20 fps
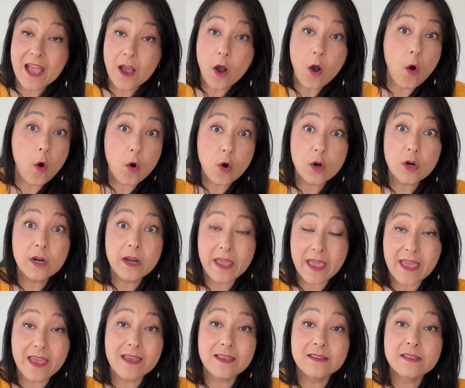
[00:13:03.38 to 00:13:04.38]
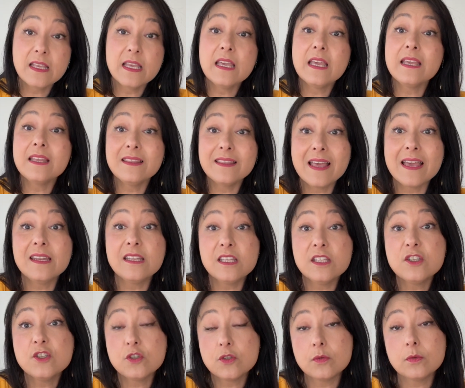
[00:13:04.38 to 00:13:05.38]
or in that
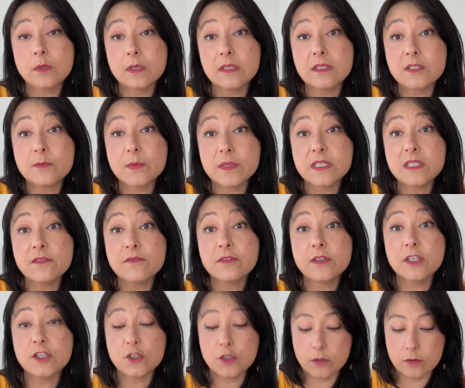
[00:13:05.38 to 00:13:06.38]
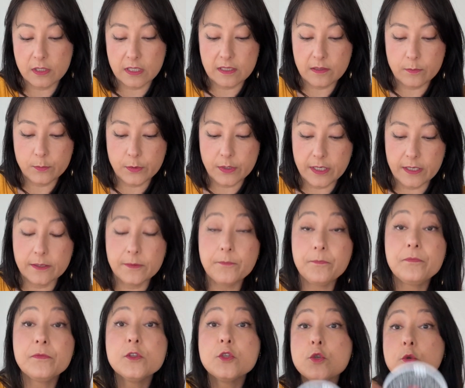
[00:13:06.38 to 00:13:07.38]
issue, any specific issue that they bring
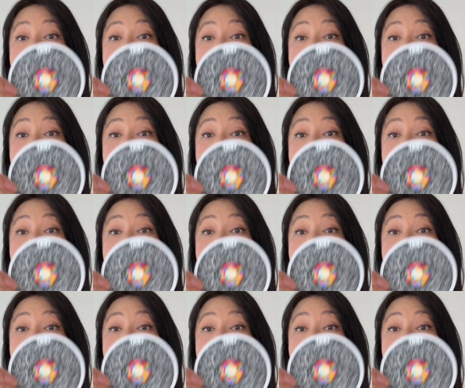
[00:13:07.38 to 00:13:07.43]
to